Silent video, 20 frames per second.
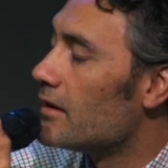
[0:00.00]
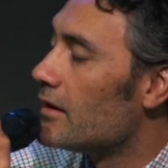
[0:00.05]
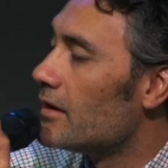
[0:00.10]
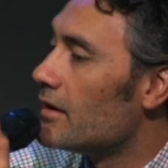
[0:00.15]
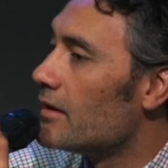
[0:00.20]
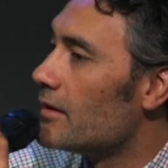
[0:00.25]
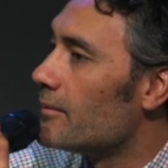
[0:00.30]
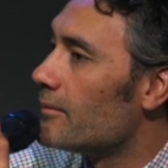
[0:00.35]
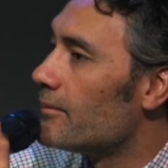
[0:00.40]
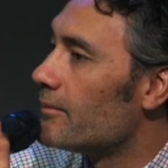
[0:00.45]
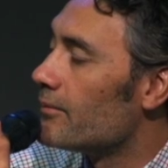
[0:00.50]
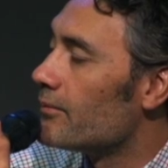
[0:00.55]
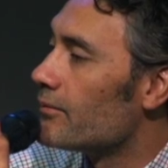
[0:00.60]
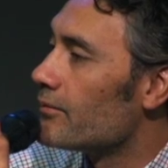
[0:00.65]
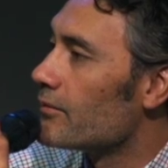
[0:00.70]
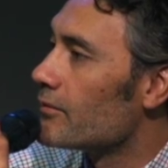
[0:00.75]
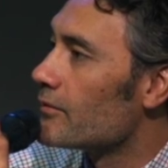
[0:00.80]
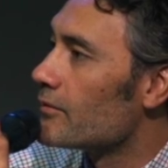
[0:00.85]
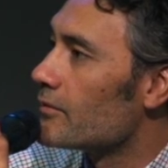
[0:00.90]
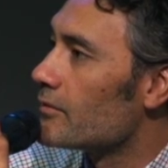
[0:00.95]
Well,
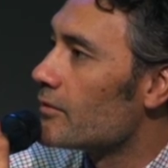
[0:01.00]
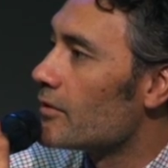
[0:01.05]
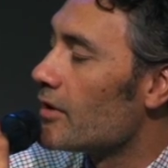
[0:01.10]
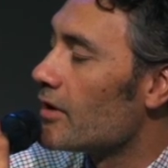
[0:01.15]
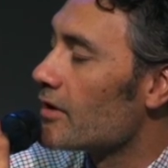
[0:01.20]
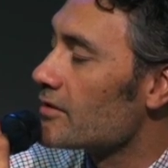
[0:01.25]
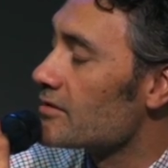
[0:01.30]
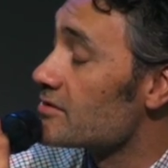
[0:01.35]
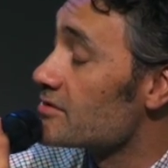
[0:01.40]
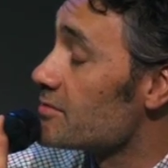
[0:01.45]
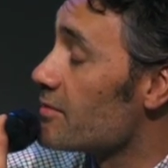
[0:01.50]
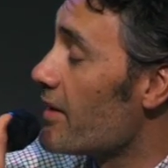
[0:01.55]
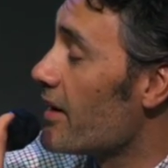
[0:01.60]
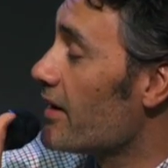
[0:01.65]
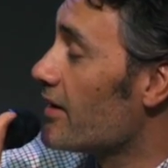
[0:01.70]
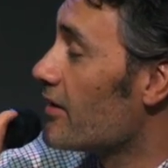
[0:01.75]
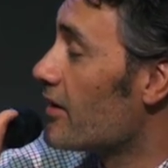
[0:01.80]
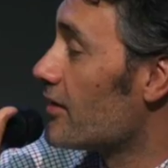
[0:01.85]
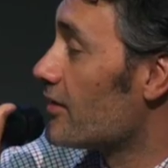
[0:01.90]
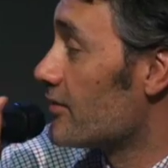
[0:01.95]

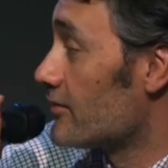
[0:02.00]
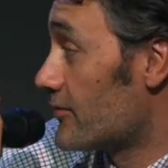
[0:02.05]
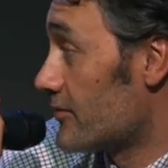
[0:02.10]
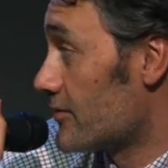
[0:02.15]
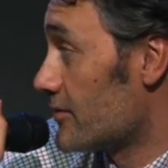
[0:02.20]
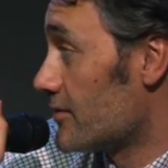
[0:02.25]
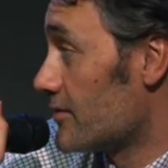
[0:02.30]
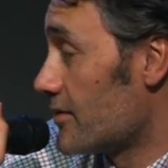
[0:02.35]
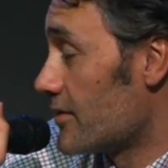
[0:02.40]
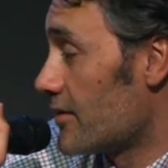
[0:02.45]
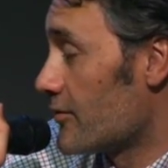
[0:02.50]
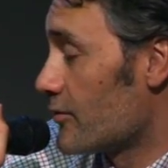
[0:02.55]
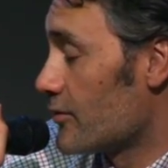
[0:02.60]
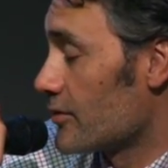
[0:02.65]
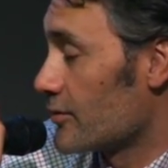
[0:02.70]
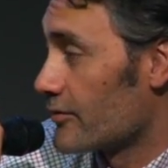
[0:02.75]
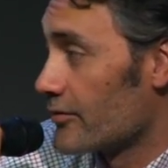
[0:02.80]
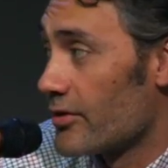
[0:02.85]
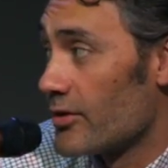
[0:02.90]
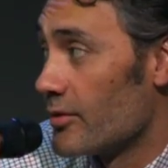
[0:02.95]
Jemaine, I
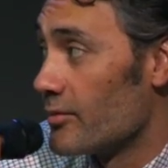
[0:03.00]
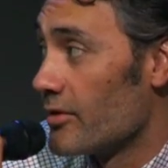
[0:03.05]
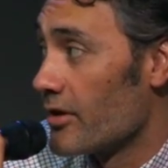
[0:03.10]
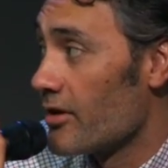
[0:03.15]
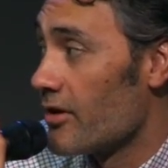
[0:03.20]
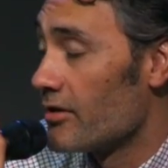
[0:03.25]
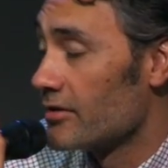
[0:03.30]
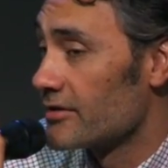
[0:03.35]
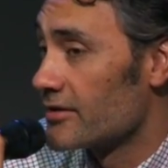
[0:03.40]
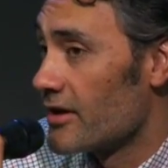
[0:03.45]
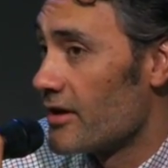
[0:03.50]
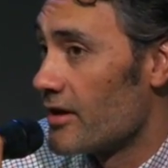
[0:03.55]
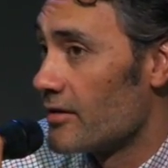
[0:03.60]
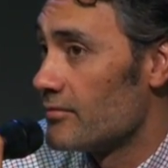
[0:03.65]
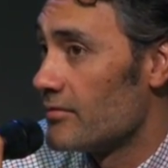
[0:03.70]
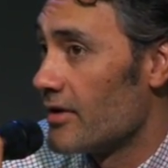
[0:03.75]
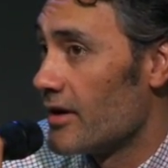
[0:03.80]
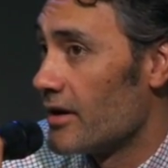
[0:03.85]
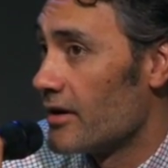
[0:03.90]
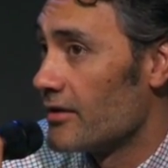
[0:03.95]
worked with him a long
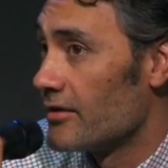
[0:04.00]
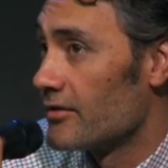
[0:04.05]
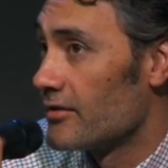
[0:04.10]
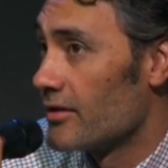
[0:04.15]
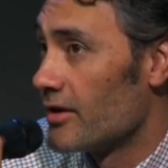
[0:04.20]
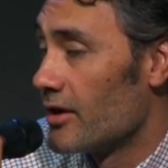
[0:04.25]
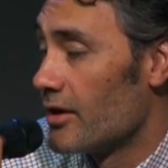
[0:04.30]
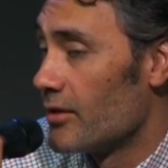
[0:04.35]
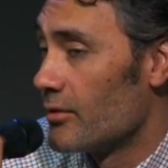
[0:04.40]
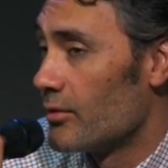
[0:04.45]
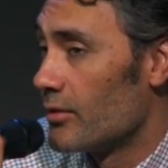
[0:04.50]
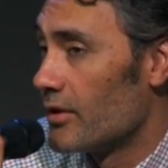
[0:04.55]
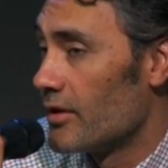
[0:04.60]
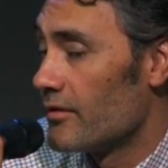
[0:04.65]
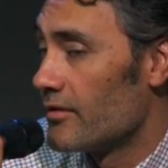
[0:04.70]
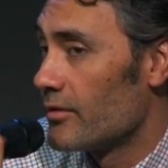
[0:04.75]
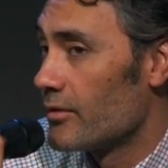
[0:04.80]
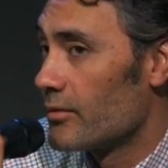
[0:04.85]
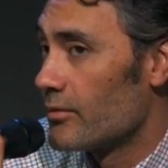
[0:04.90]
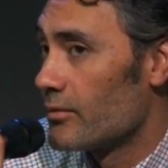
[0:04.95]
time, and
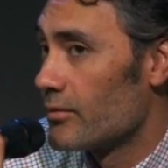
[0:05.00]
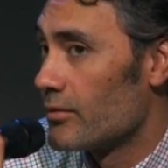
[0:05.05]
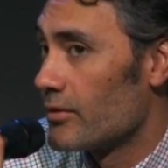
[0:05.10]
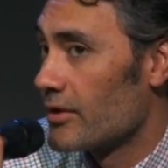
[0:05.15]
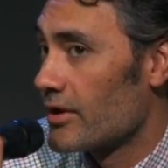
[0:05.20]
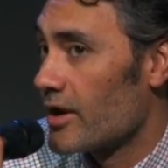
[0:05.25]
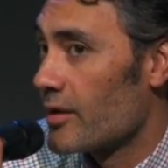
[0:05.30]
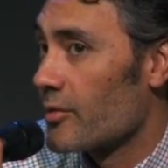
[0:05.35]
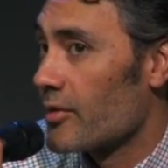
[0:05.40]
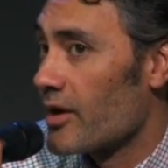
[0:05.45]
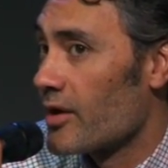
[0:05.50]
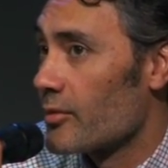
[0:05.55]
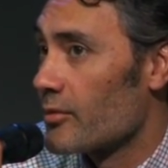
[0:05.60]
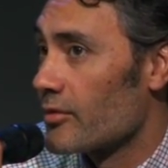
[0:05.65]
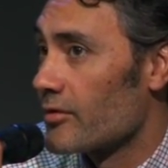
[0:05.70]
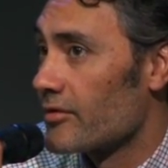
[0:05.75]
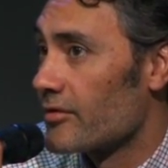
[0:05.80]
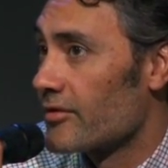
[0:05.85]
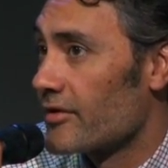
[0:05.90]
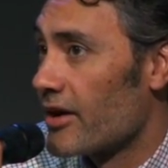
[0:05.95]
whenever we're coming up
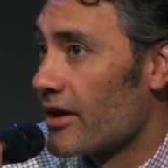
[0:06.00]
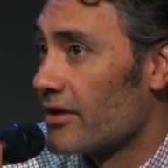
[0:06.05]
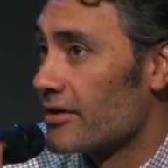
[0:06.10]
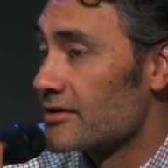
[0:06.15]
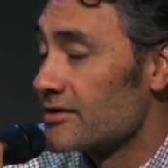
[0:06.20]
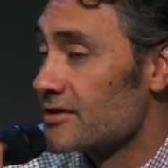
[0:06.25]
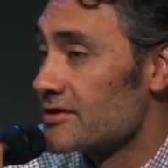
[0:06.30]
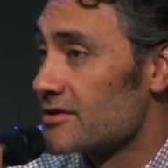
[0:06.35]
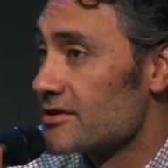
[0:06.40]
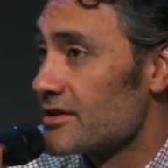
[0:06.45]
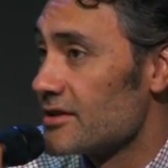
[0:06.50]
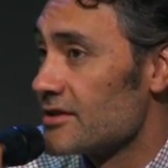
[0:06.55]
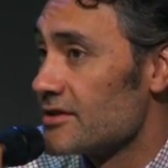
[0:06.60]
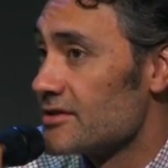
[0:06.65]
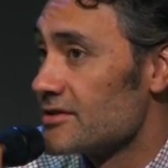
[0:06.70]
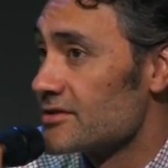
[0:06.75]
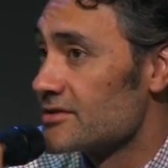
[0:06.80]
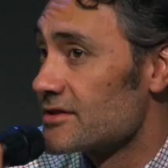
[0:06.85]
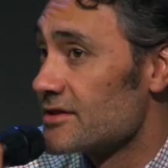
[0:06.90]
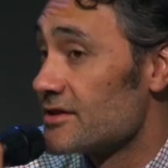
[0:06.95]
with characters,
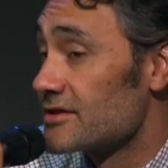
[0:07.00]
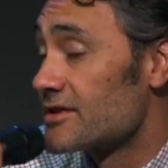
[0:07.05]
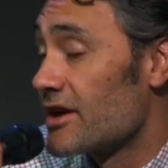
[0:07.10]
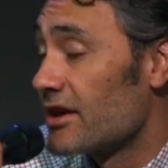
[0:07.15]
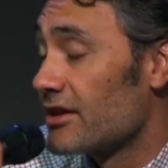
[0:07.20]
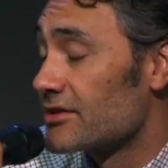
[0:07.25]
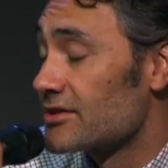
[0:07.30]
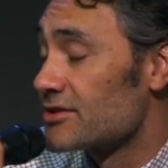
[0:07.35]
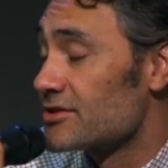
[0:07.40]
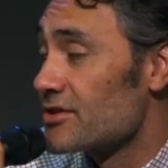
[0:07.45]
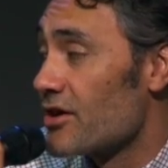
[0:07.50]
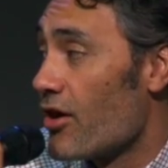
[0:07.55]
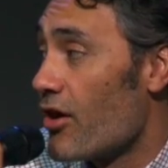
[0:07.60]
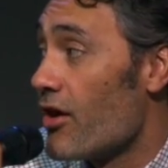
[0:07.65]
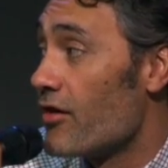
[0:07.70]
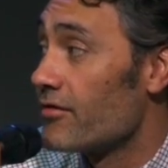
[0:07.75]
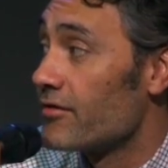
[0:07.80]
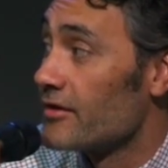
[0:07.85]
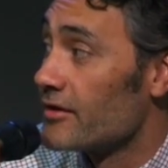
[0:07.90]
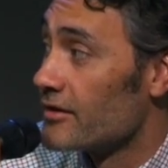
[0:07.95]
his characters
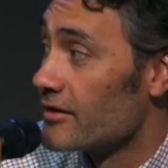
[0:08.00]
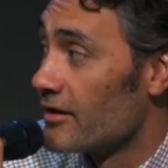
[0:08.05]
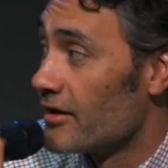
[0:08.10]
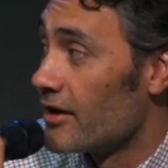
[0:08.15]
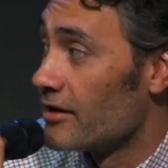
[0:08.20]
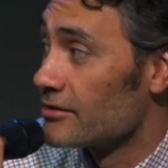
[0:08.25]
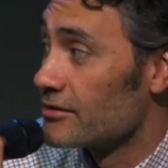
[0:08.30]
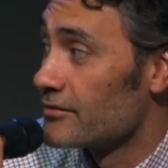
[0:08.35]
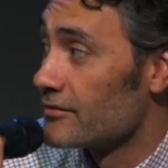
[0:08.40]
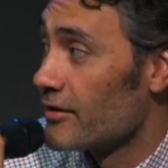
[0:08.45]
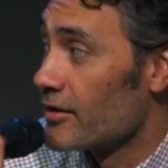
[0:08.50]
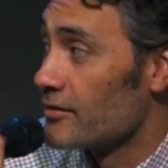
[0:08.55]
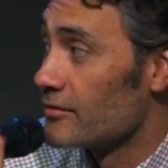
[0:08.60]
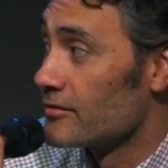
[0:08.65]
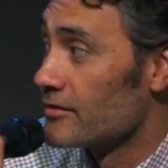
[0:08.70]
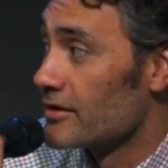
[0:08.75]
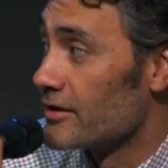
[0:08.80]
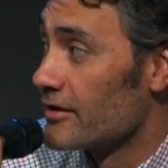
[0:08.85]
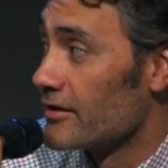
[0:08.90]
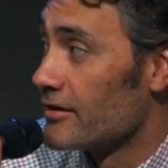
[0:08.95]
often are
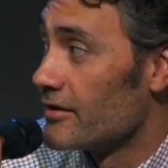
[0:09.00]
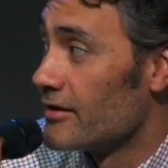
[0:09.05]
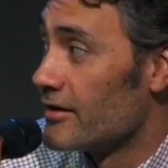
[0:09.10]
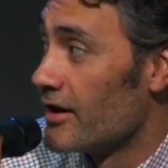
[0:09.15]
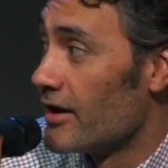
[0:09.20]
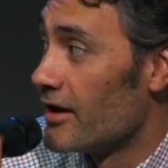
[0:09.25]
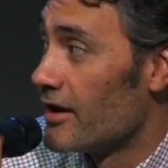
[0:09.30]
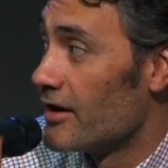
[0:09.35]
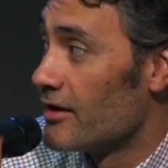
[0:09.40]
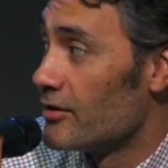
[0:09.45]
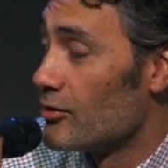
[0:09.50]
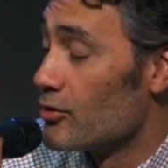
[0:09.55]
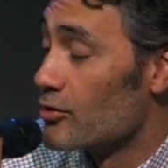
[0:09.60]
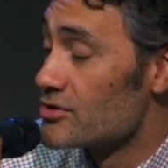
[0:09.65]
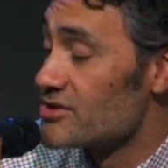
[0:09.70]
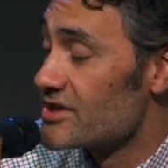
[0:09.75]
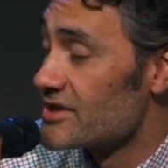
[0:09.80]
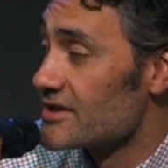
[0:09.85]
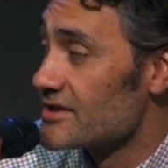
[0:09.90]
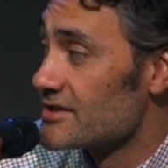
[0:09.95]
involved in
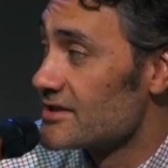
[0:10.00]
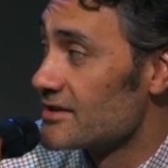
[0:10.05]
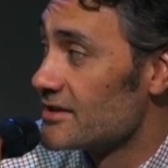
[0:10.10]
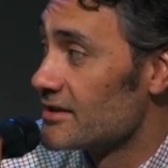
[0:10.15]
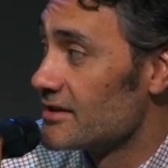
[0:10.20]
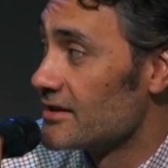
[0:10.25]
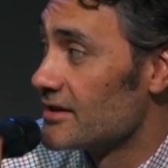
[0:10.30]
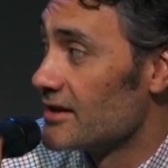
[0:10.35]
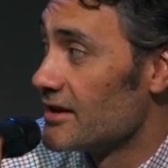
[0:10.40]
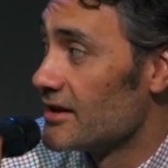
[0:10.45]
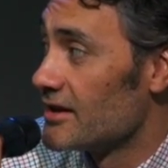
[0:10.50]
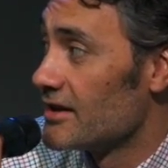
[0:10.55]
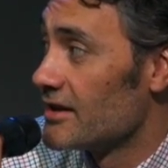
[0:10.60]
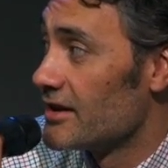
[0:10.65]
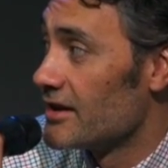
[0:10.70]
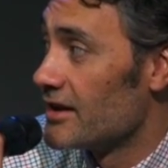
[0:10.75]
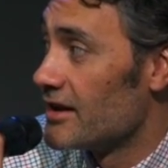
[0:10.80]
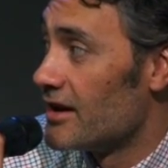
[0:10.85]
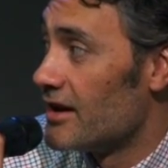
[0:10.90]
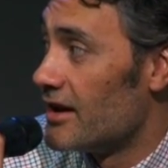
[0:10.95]
orgies,
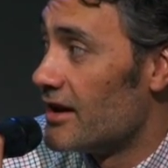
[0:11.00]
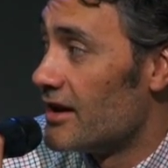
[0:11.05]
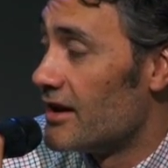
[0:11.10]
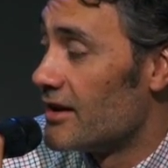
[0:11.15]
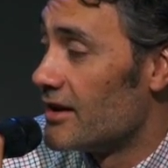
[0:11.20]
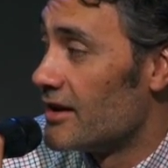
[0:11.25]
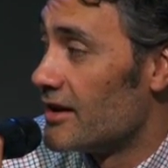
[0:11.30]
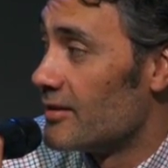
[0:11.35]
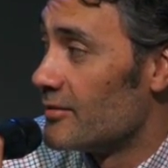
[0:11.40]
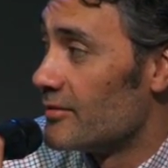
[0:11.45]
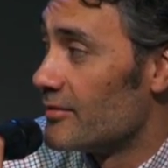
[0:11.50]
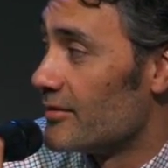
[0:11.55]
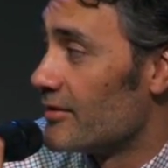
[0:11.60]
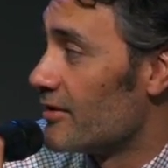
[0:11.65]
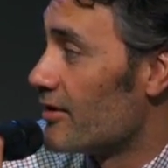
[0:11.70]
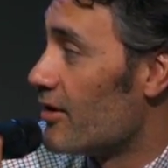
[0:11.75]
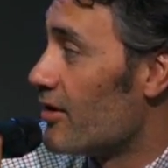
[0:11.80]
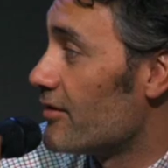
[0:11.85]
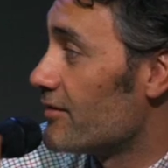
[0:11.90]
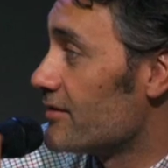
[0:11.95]

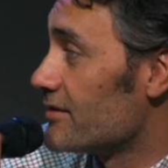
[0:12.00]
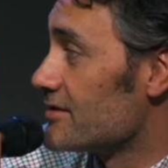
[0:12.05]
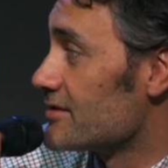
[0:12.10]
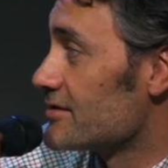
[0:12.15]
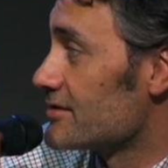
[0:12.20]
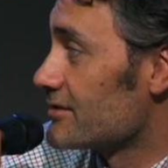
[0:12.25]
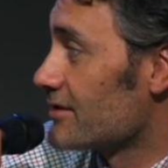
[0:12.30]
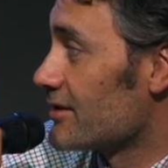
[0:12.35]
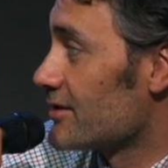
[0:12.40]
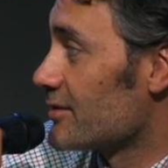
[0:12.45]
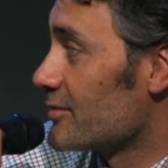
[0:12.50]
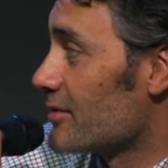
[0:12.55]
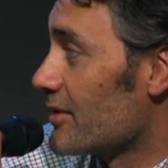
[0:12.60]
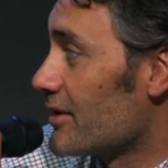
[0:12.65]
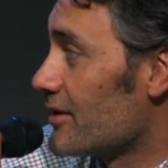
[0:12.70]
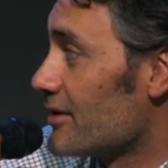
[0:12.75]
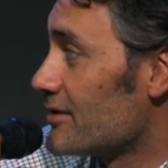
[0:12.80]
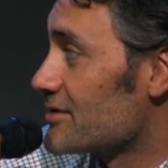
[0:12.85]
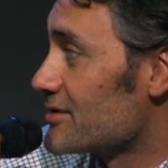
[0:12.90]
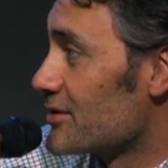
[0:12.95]
often surrounded
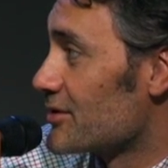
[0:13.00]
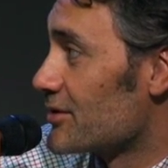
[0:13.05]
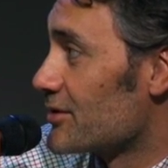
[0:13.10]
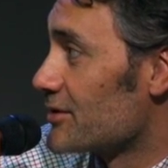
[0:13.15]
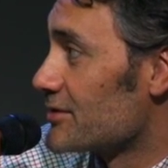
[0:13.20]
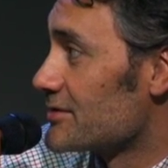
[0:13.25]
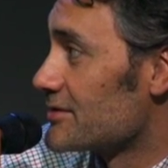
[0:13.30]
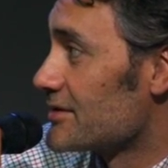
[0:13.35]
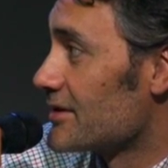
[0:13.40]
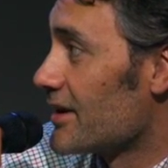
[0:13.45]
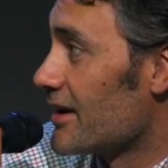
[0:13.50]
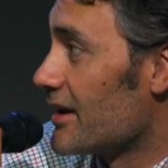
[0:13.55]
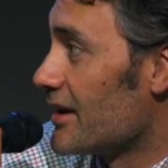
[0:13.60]
by lots of girls.